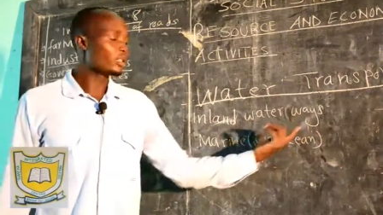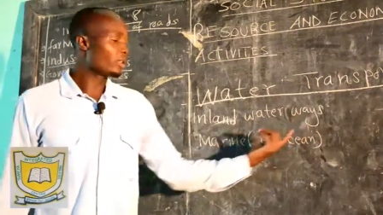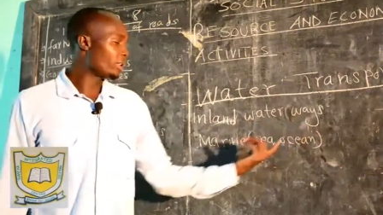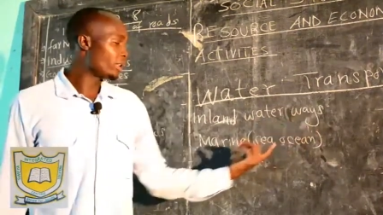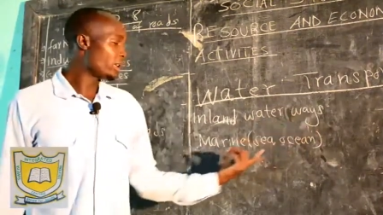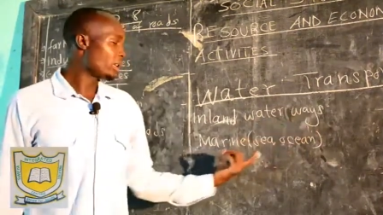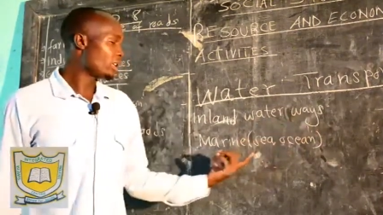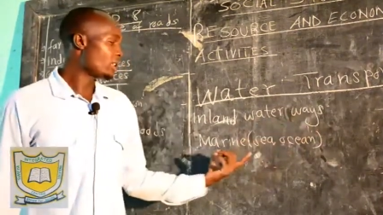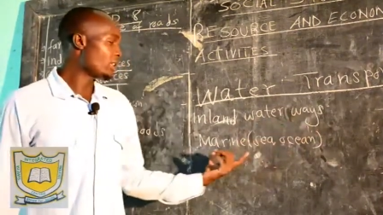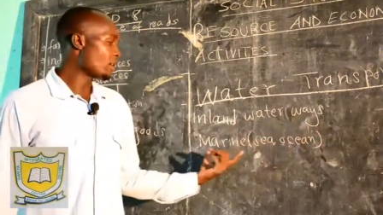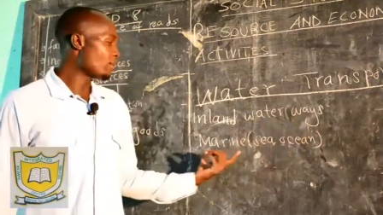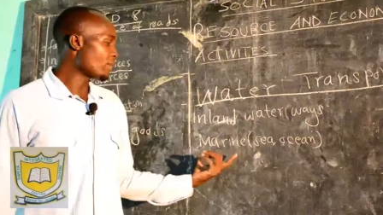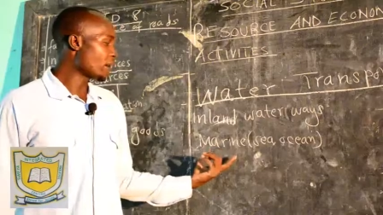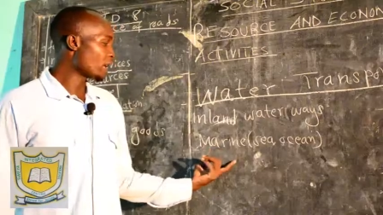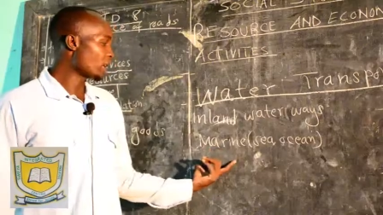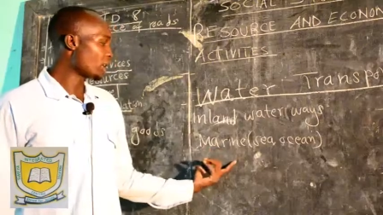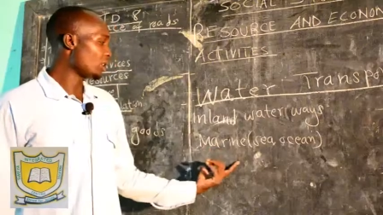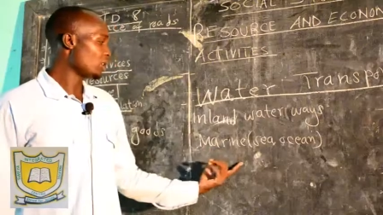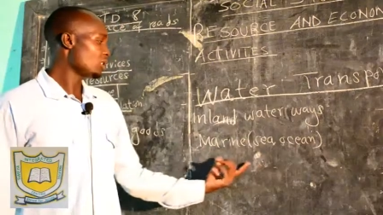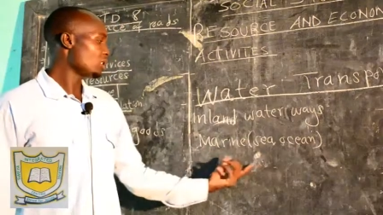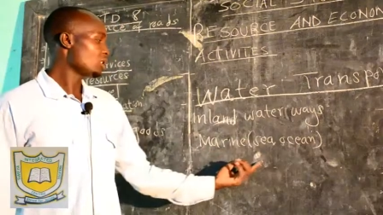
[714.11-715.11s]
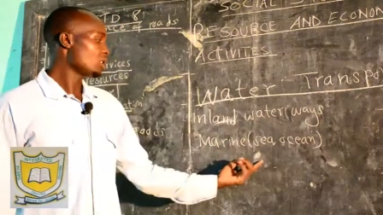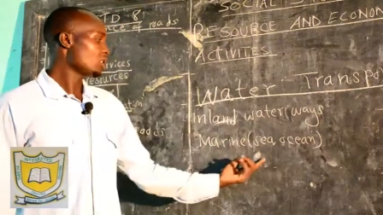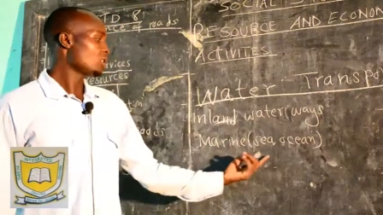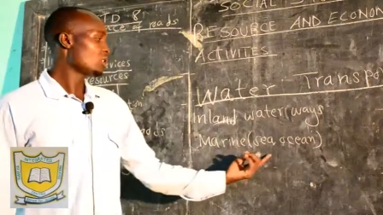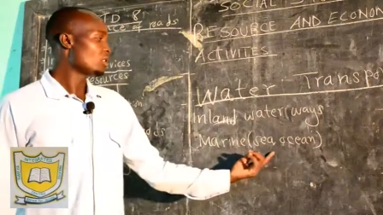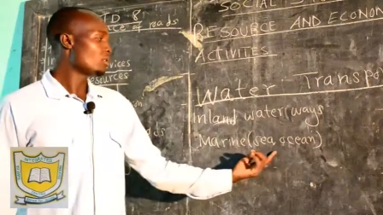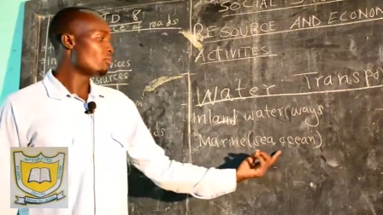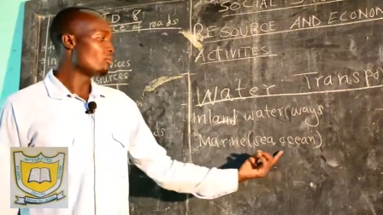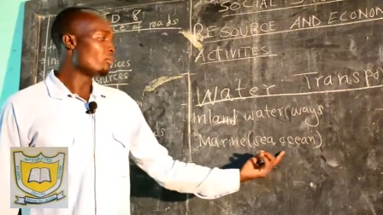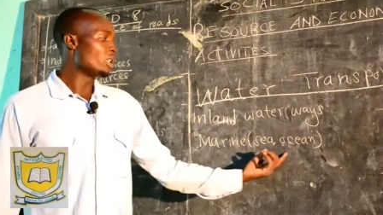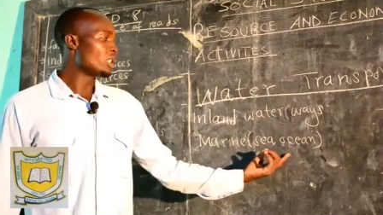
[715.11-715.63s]
Then the marine
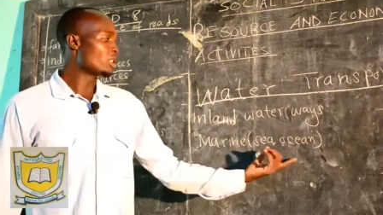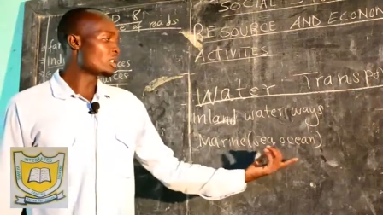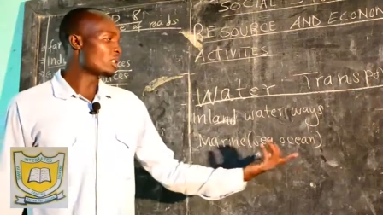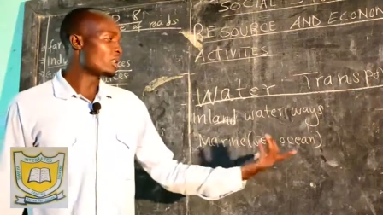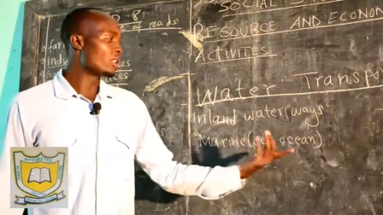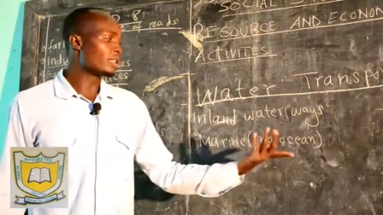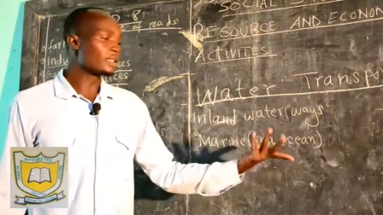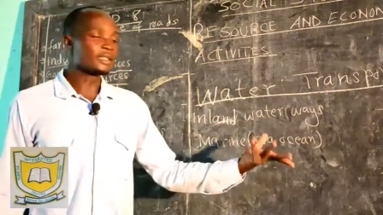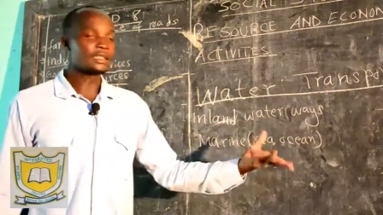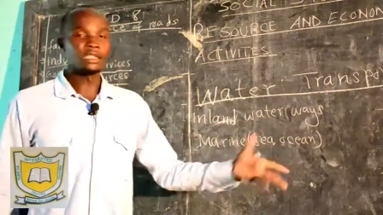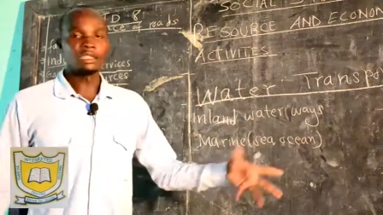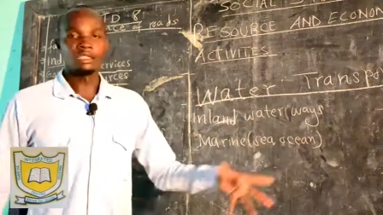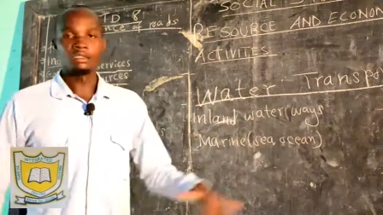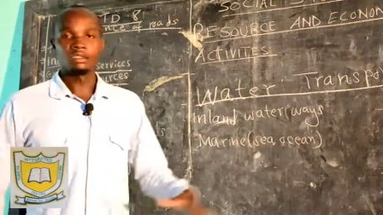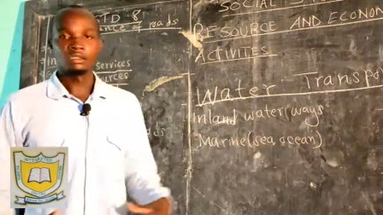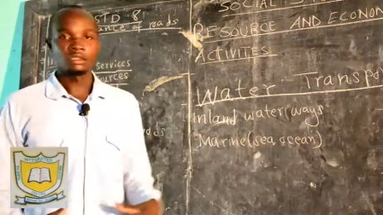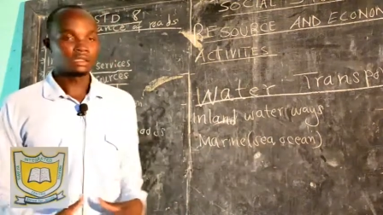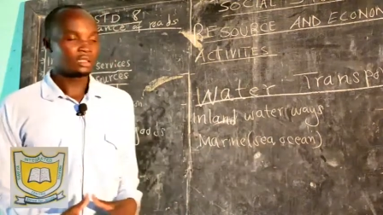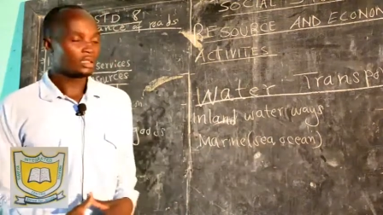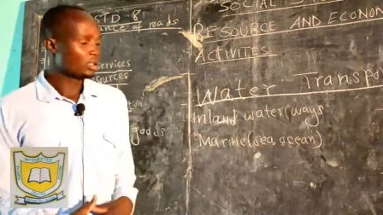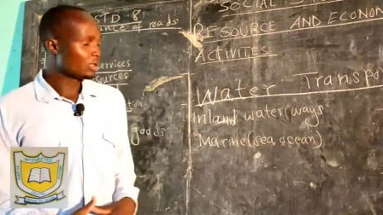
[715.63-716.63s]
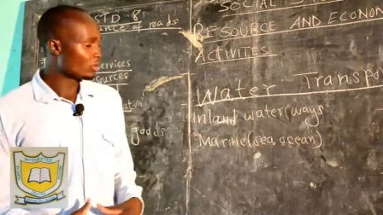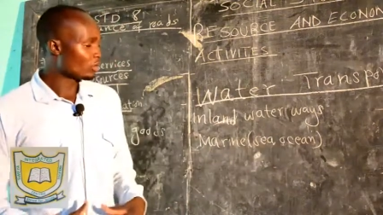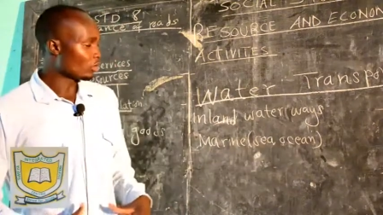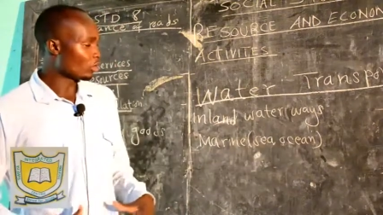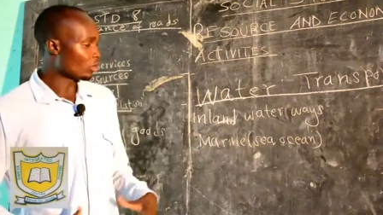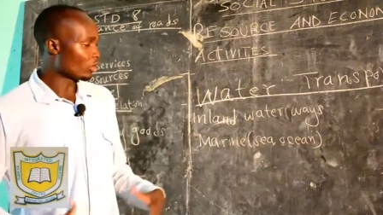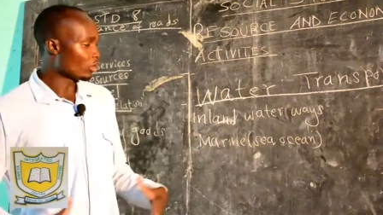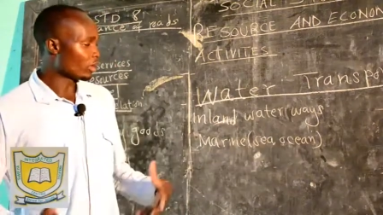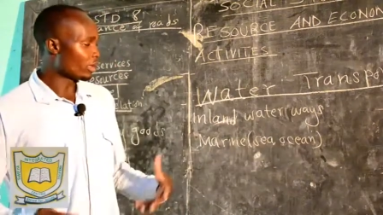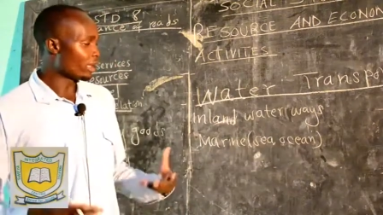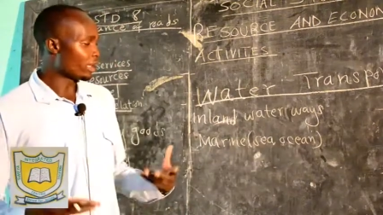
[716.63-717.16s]
means the sea
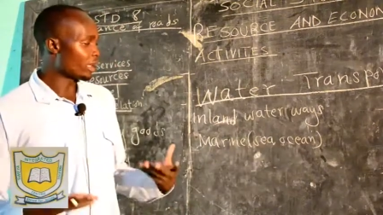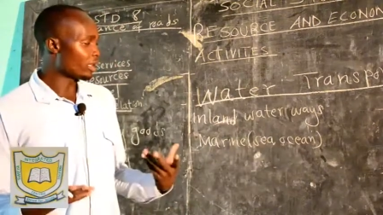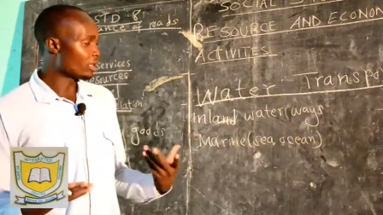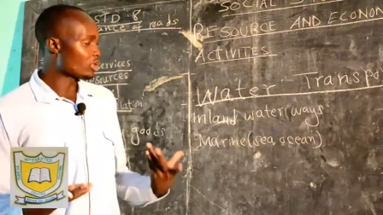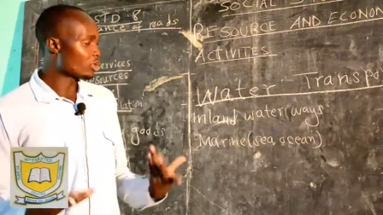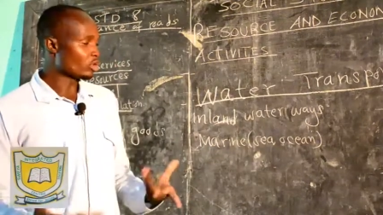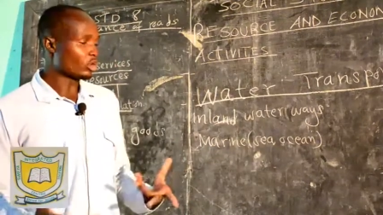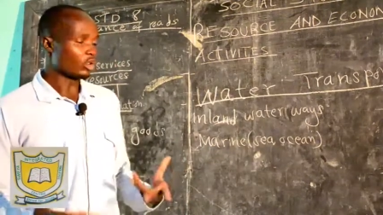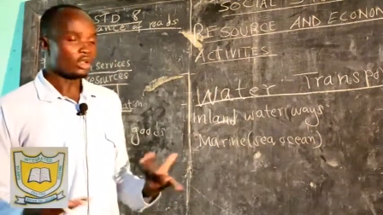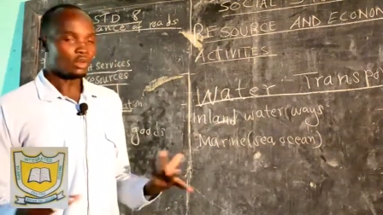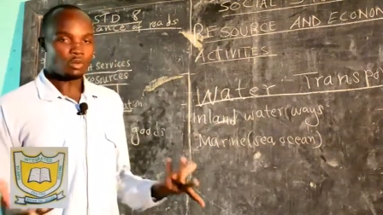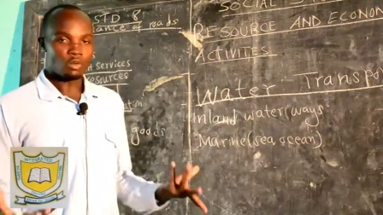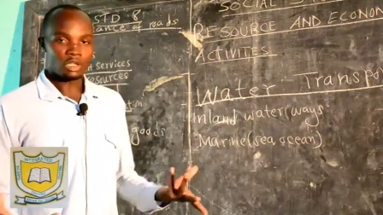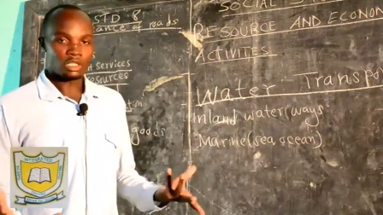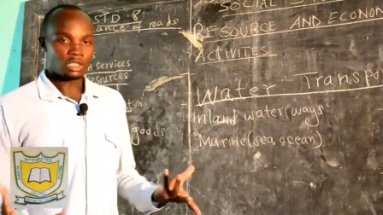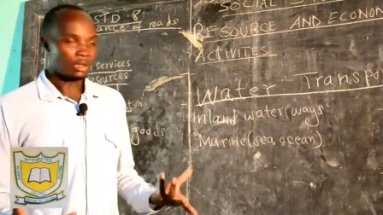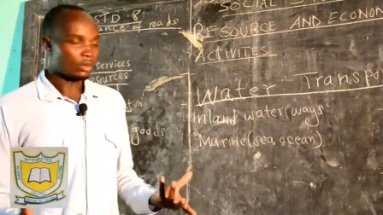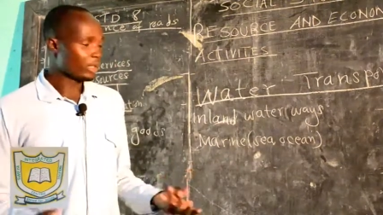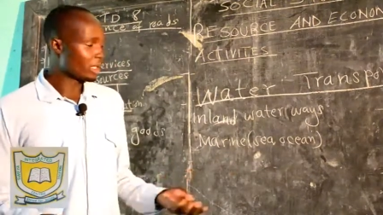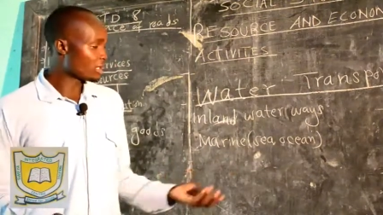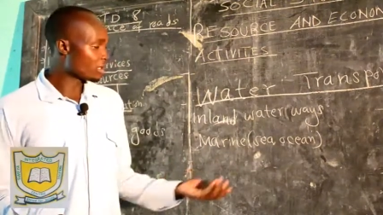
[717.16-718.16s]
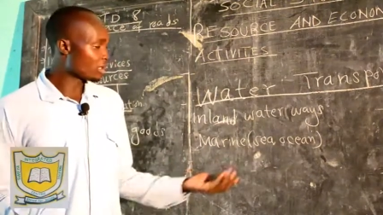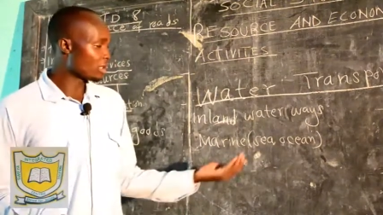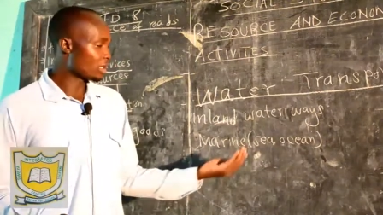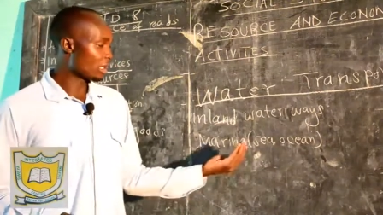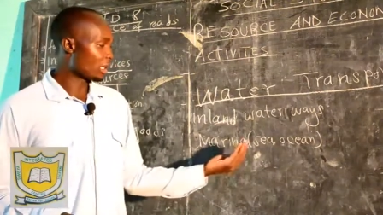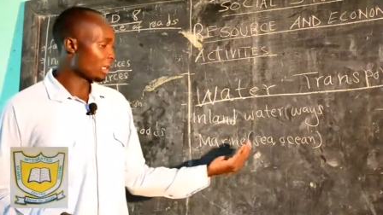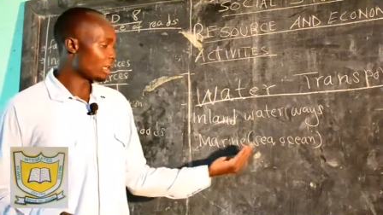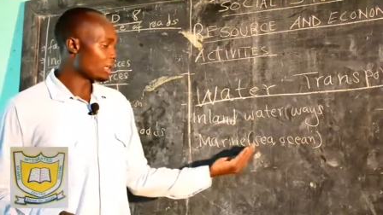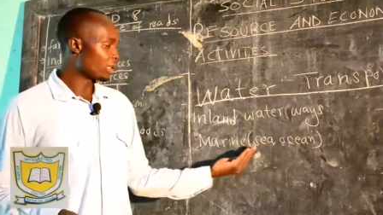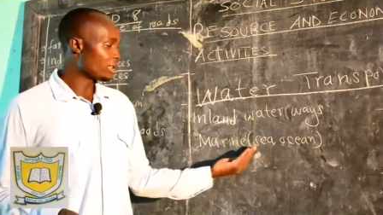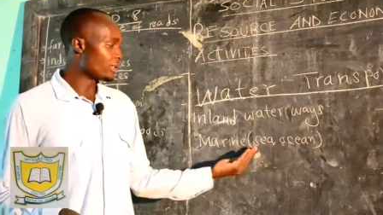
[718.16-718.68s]
or the salt waterways
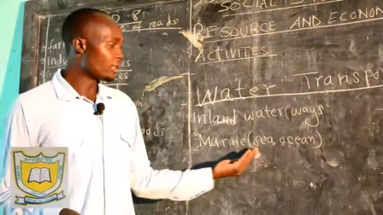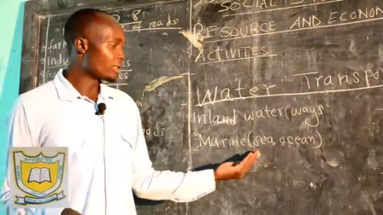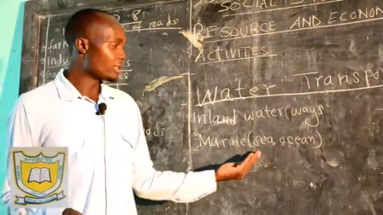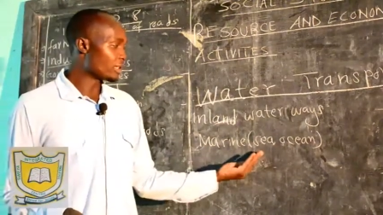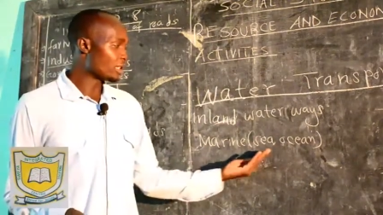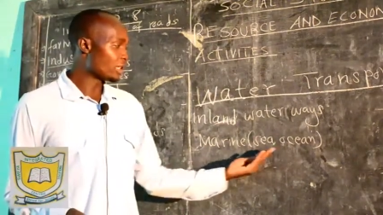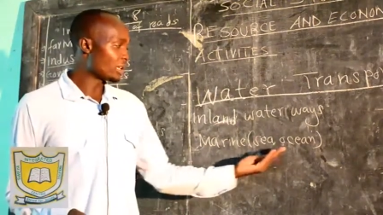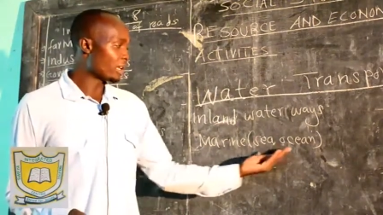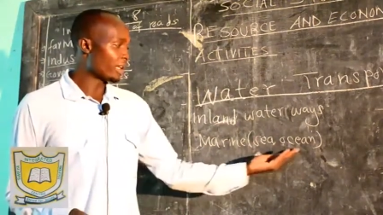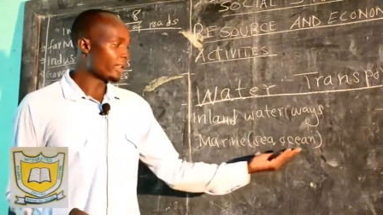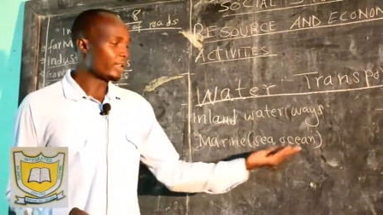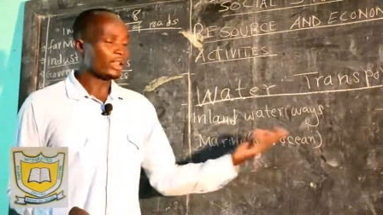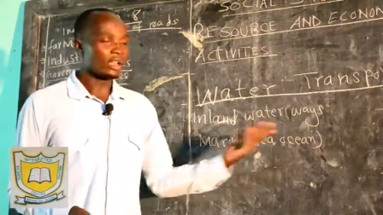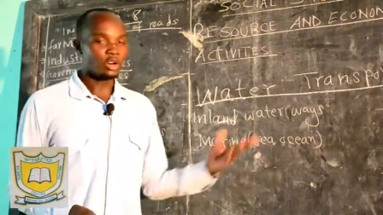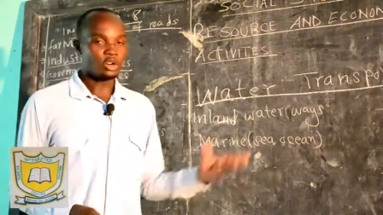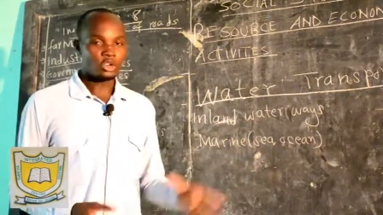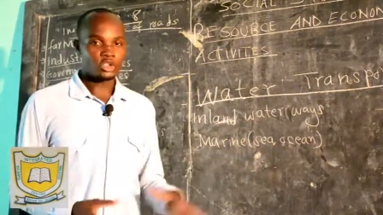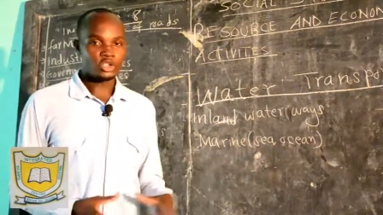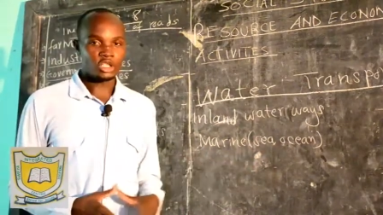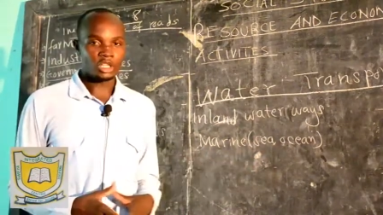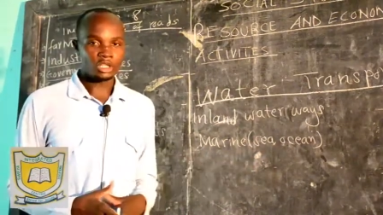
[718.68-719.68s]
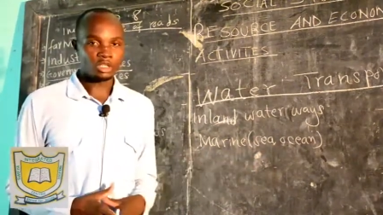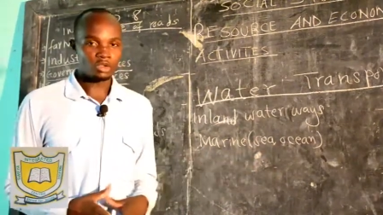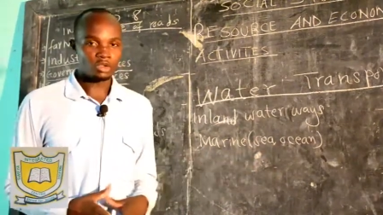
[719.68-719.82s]
like the sea and the ocean.